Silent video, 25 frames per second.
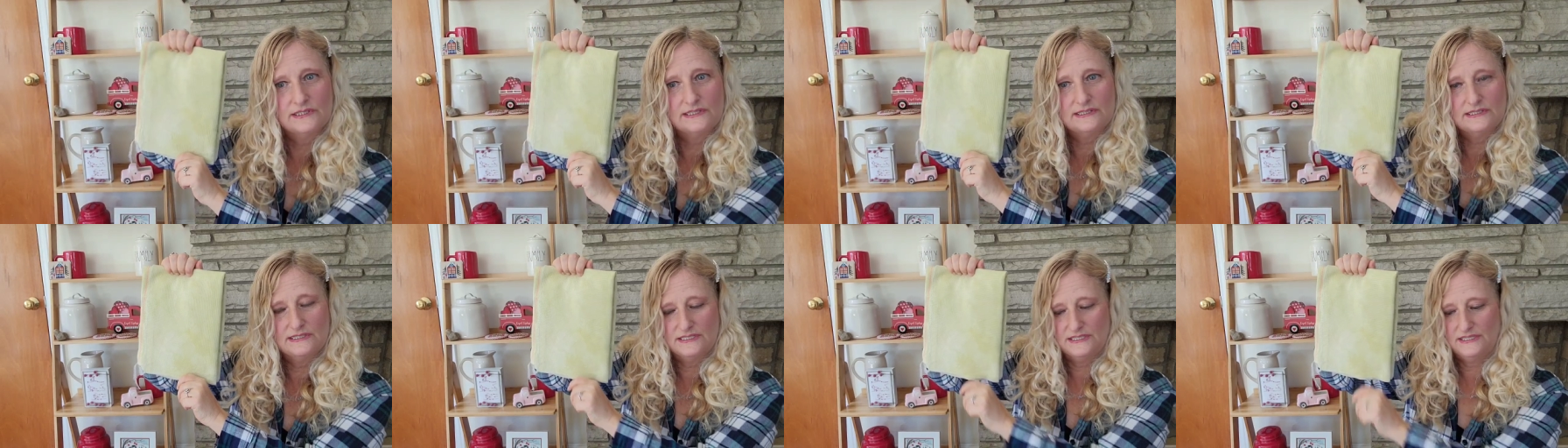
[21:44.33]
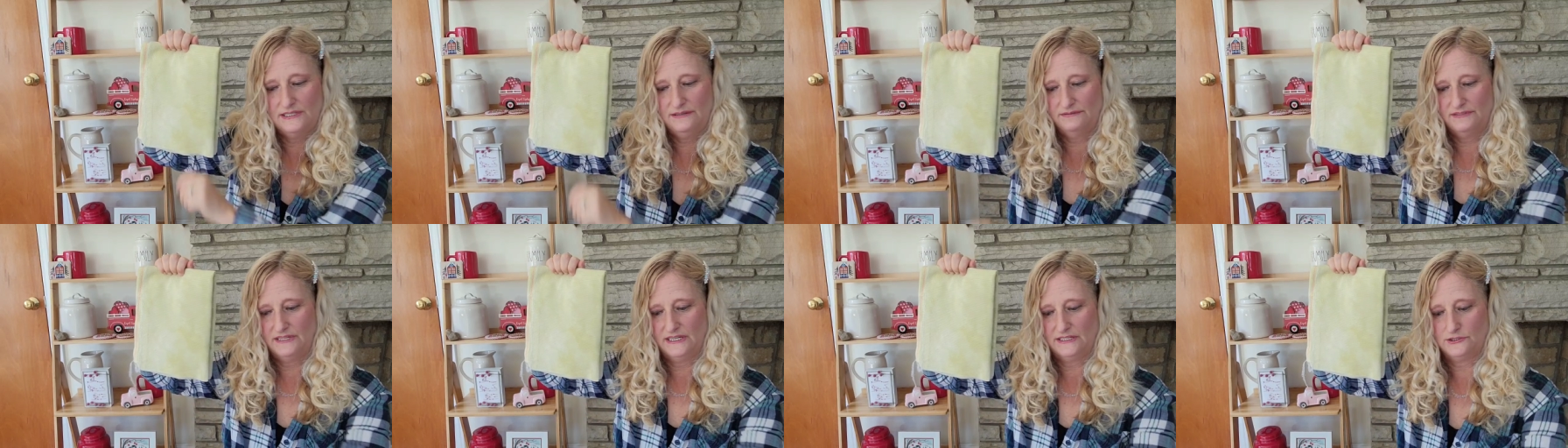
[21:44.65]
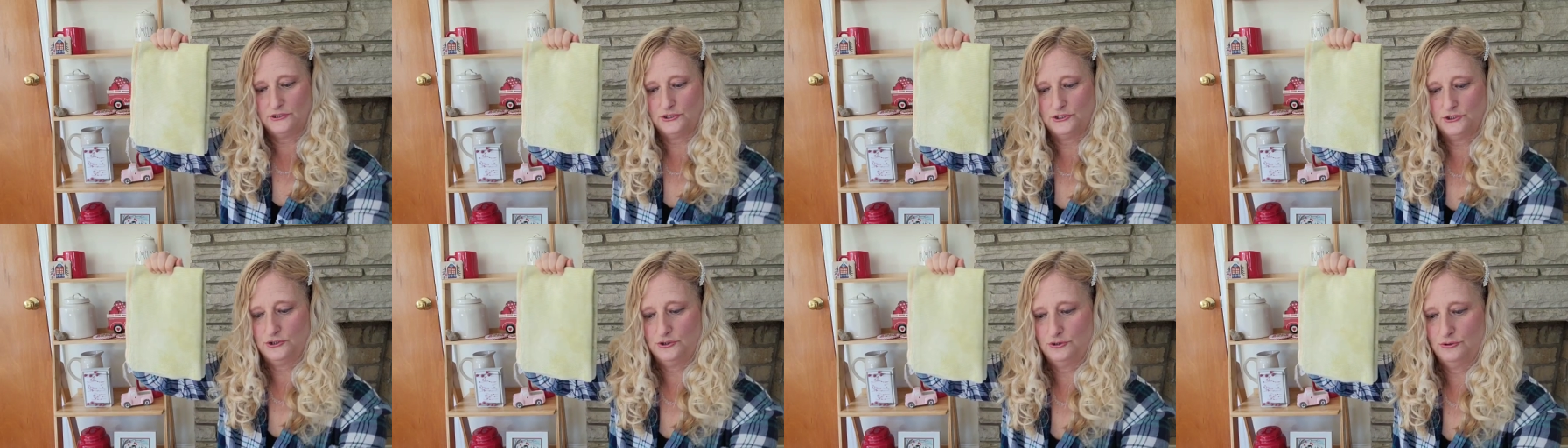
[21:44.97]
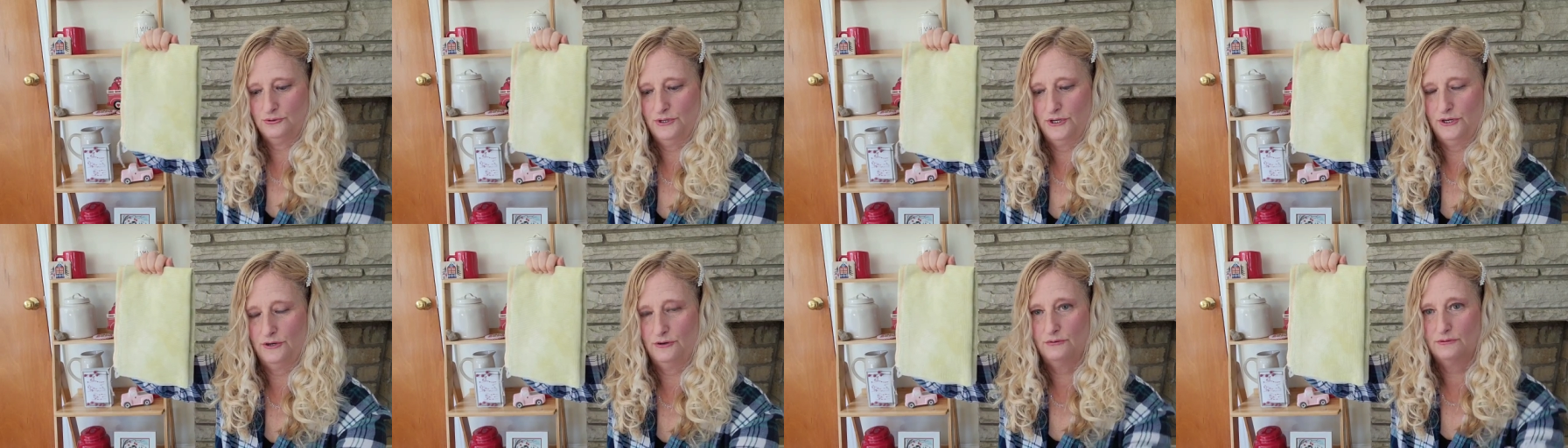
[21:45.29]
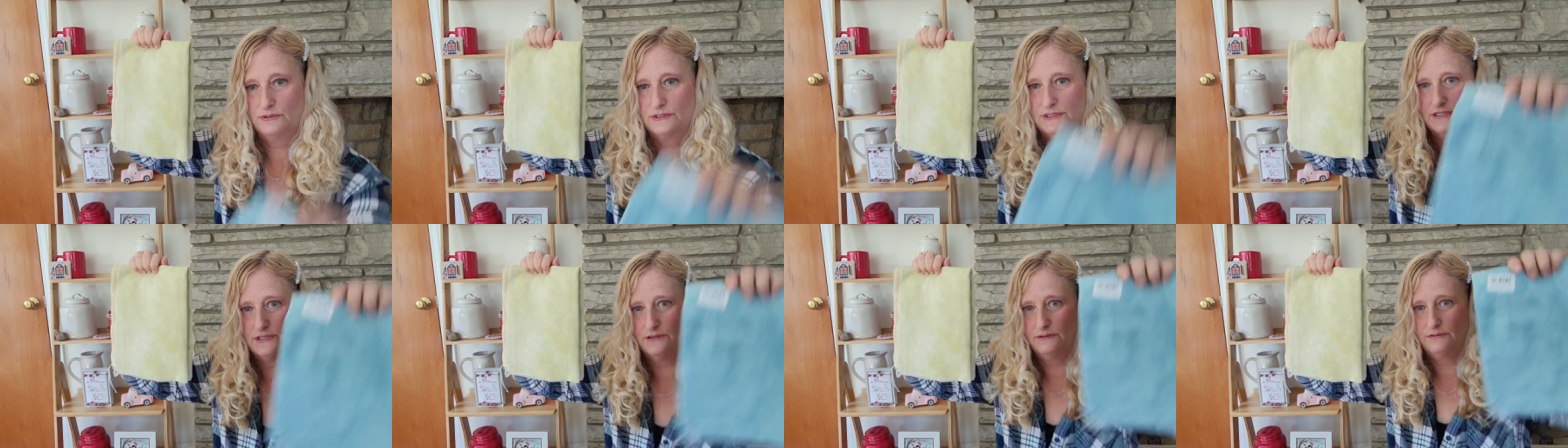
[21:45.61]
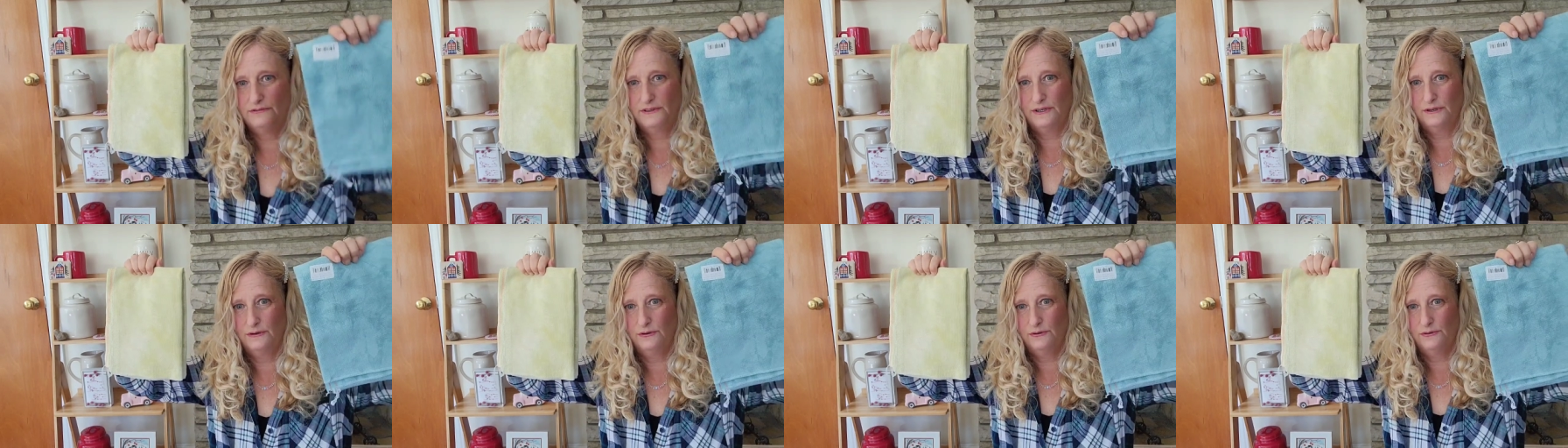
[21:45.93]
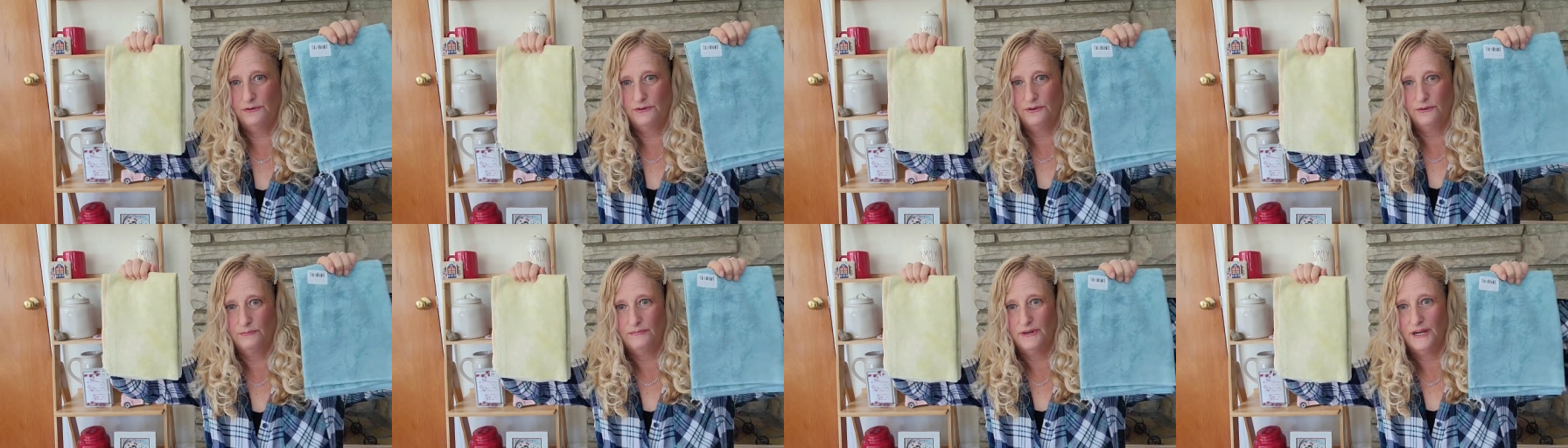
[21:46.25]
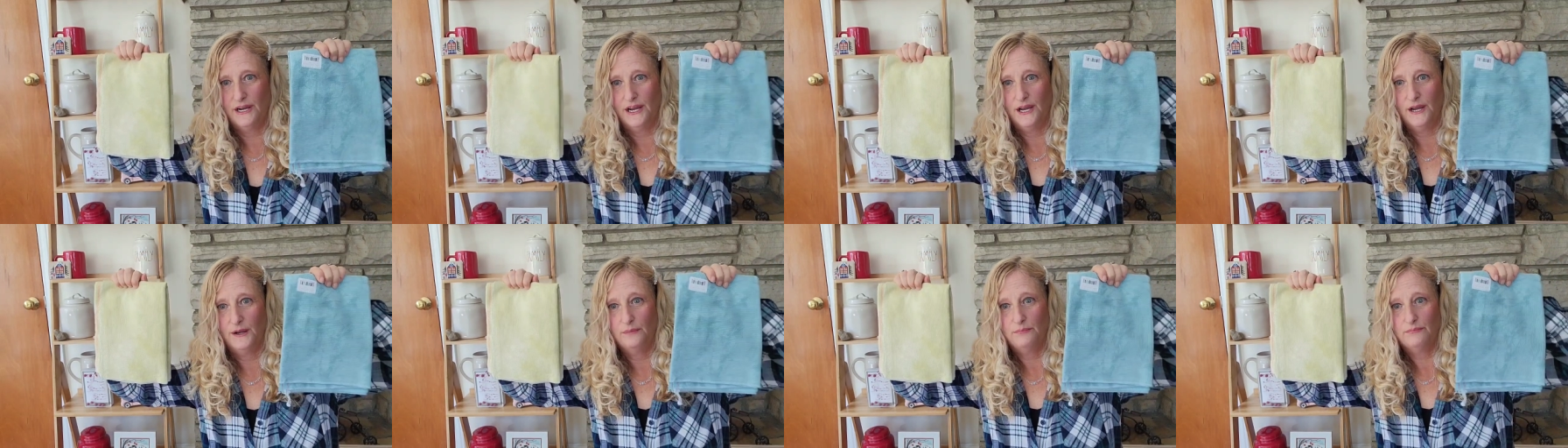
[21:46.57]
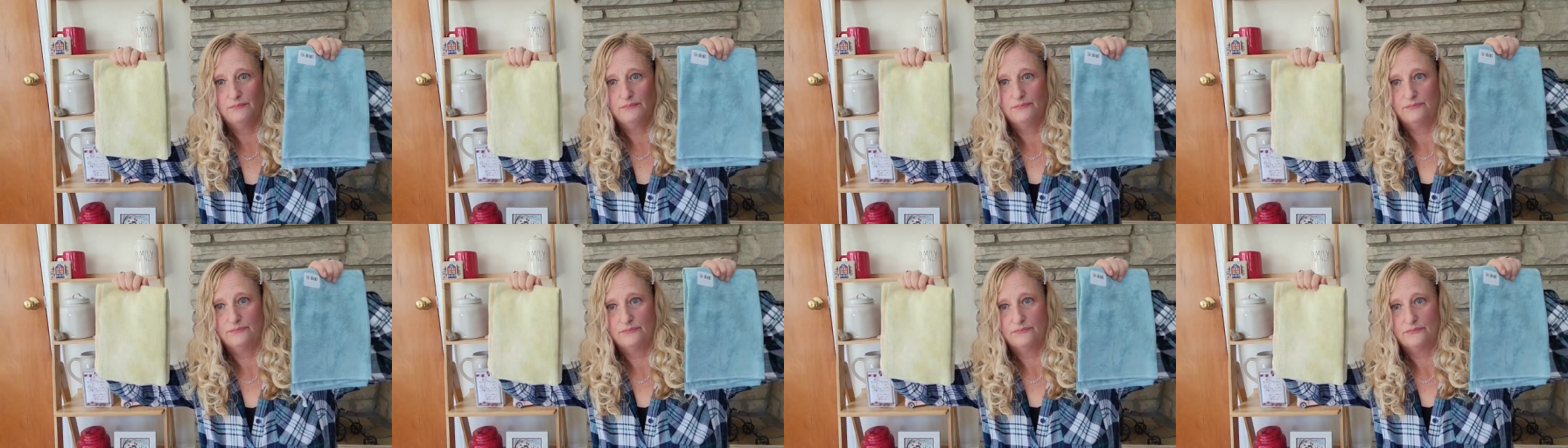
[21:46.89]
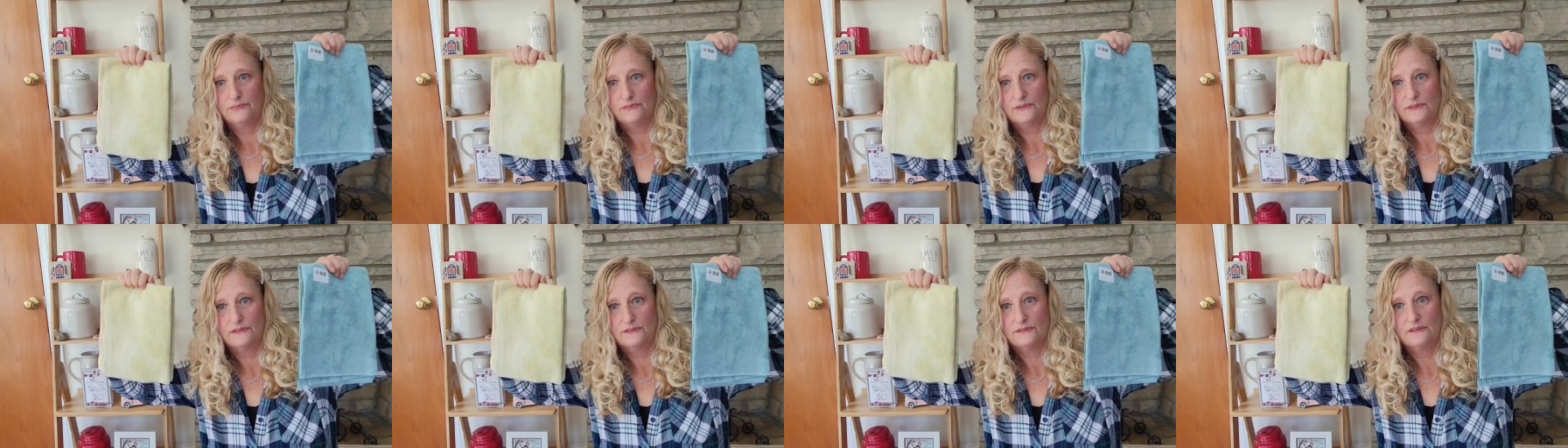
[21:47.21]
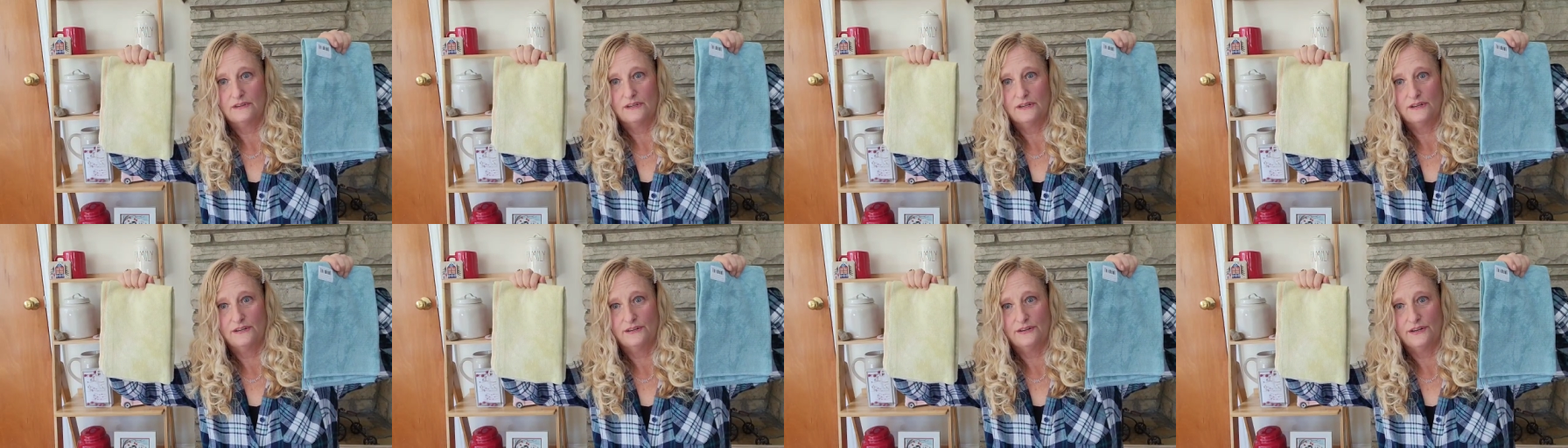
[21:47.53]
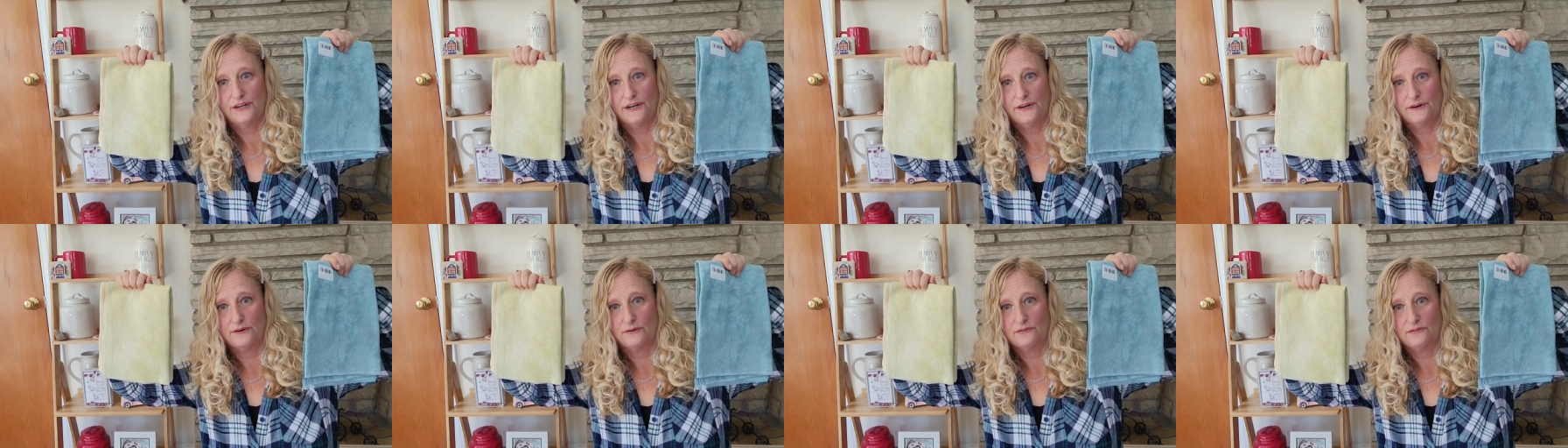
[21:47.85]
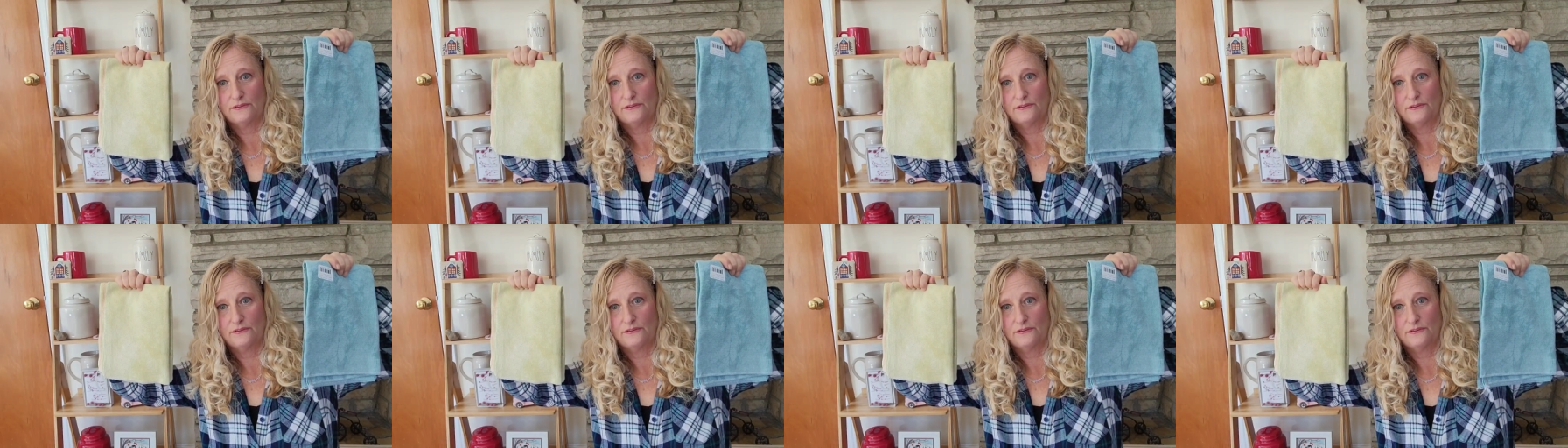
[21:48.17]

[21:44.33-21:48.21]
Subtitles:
Let's see if that's true. So if you hold them up, there you go.